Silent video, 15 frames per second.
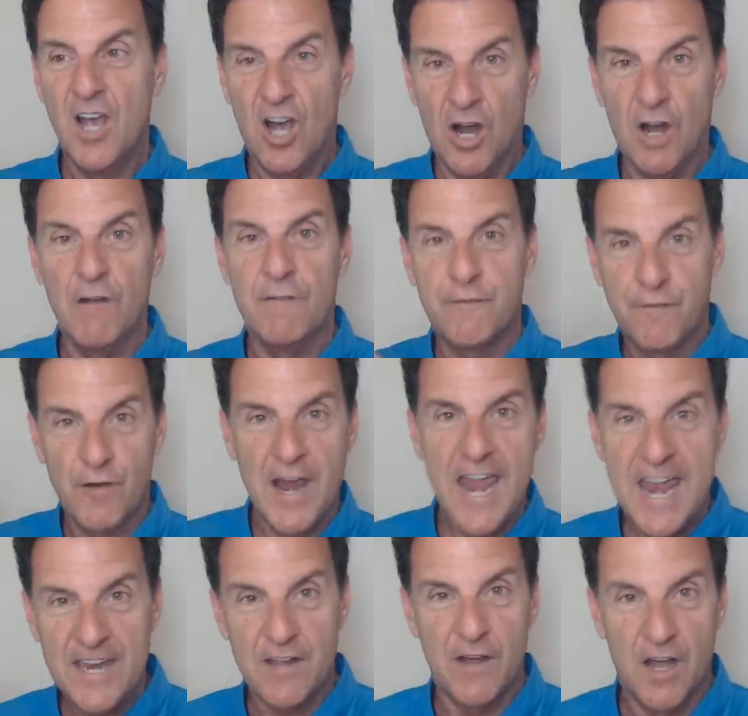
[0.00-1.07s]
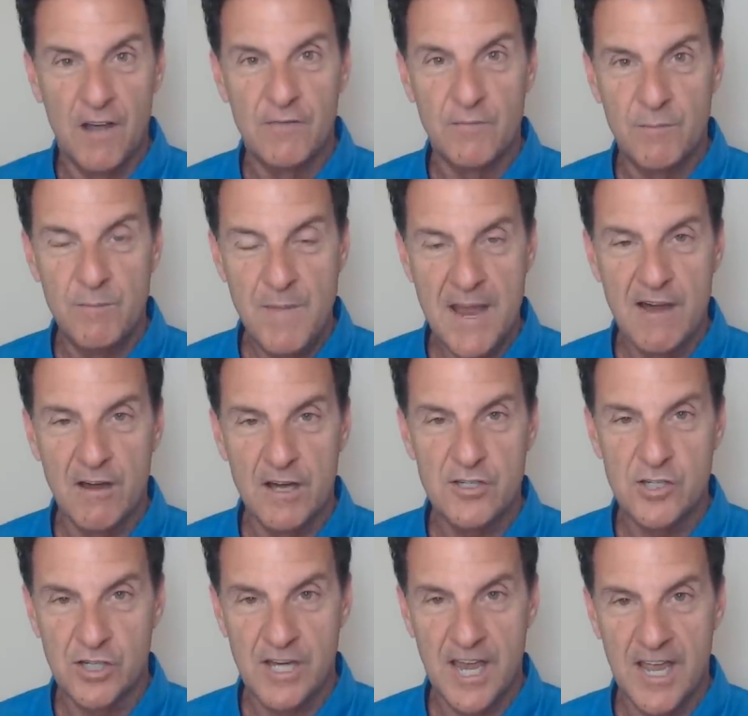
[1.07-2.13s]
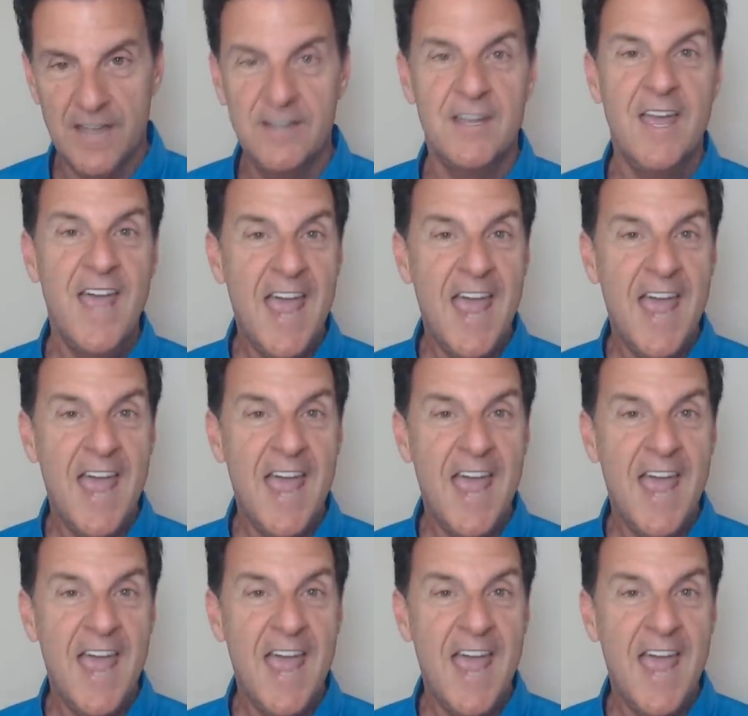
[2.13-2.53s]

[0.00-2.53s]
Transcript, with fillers: are afraid of marriage again.